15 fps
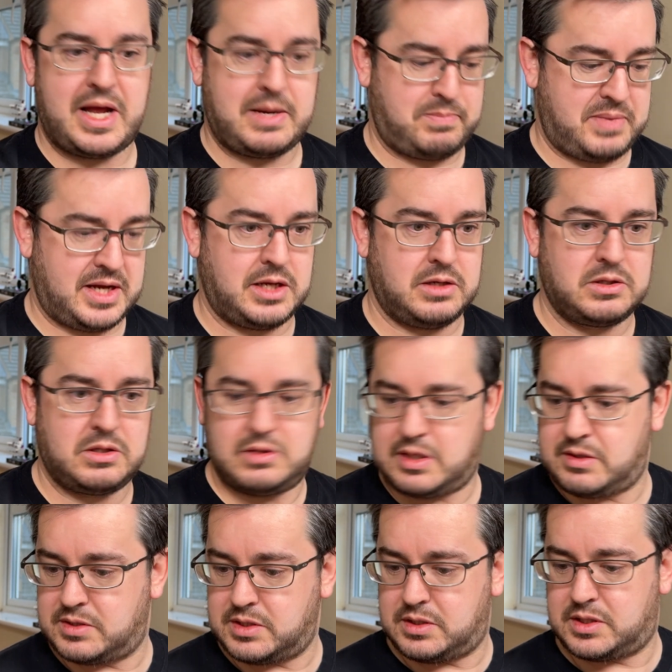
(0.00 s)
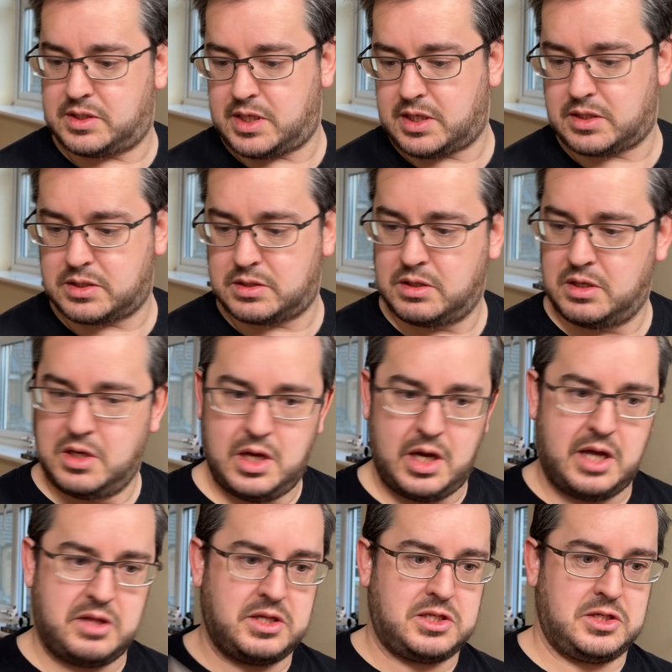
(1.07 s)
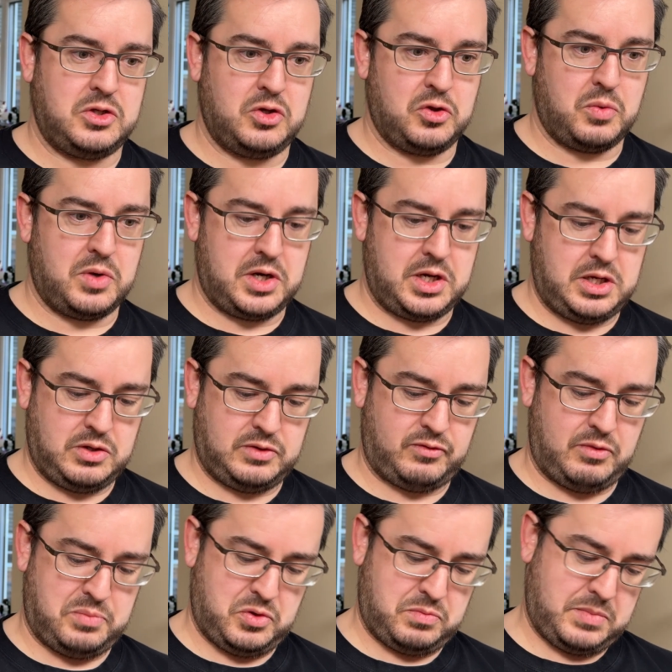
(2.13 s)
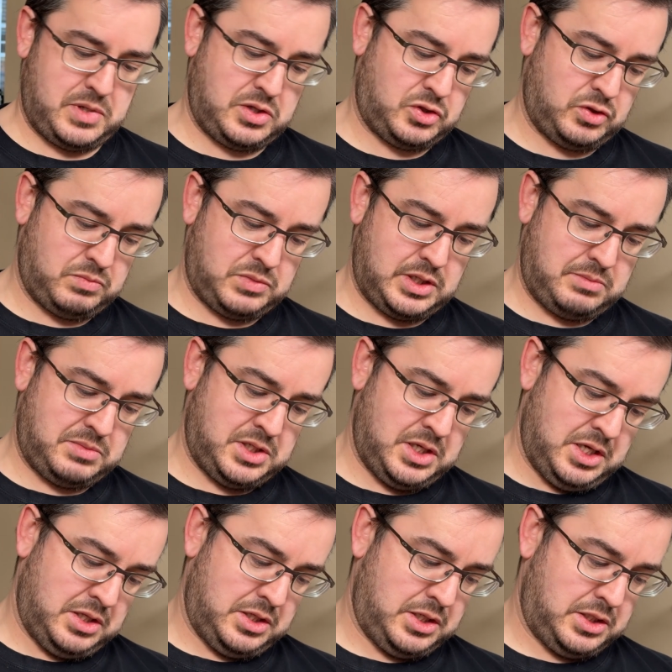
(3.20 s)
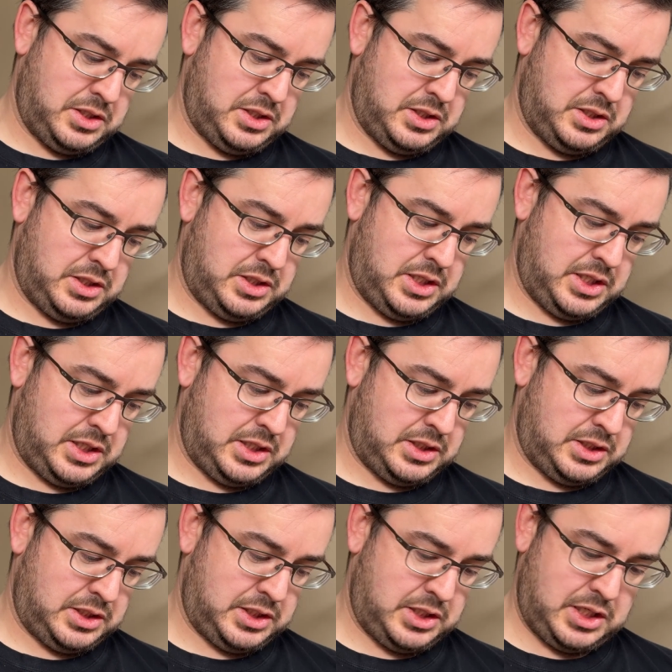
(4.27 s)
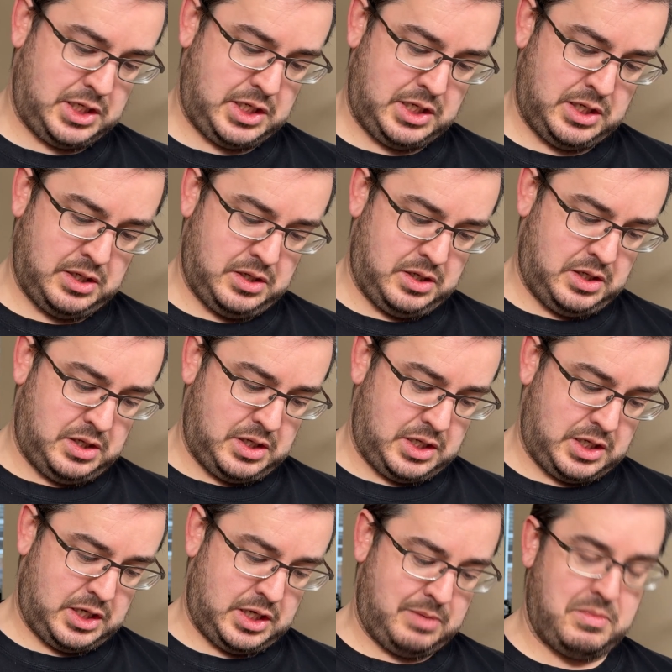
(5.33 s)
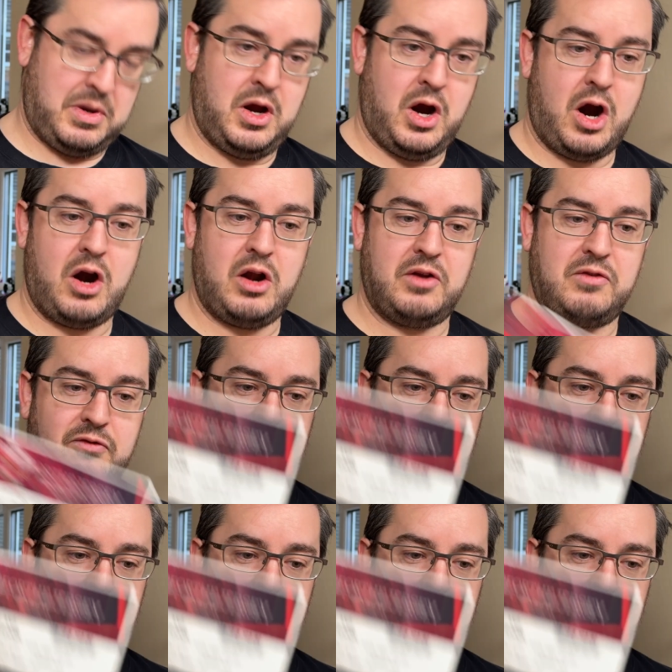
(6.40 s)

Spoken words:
that back in 2006. This is another one I use for bookmarks sometimes. This is the ticket to see Ireland